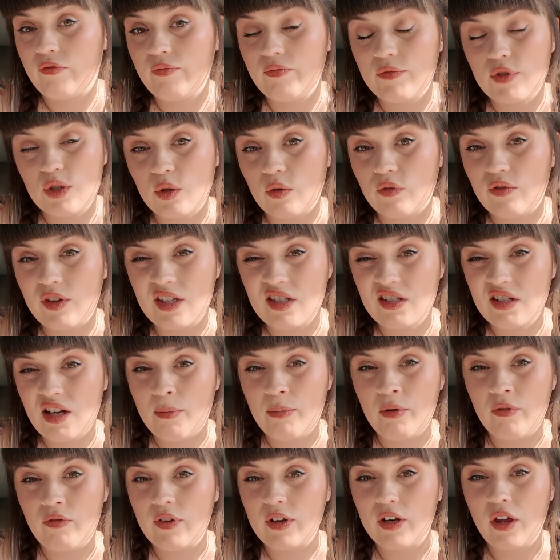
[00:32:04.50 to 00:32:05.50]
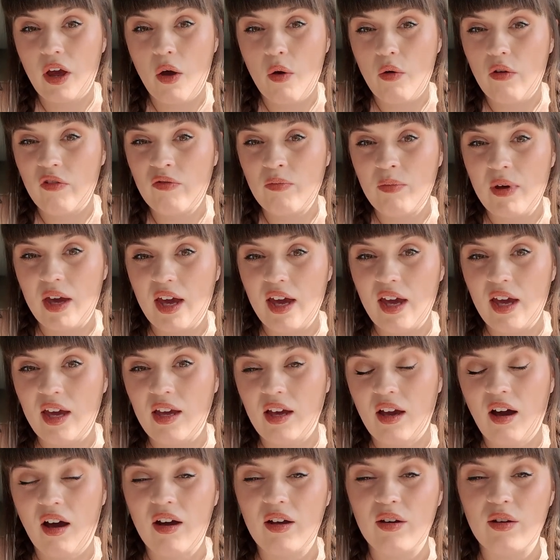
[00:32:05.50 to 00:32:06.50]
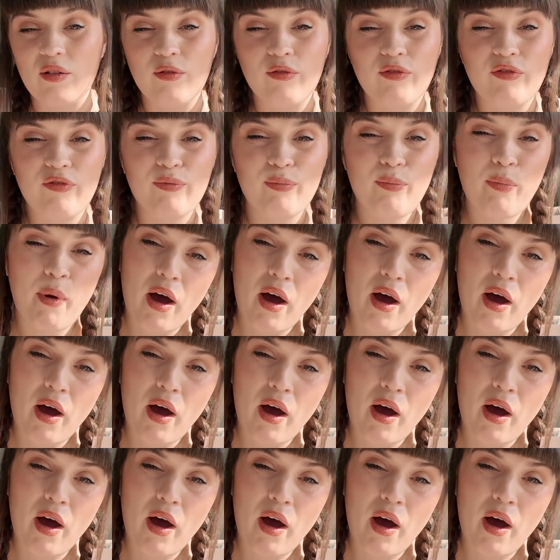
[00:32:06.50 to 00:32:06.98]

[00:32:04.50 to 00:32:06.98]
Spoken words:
sort of this type of video of me kind of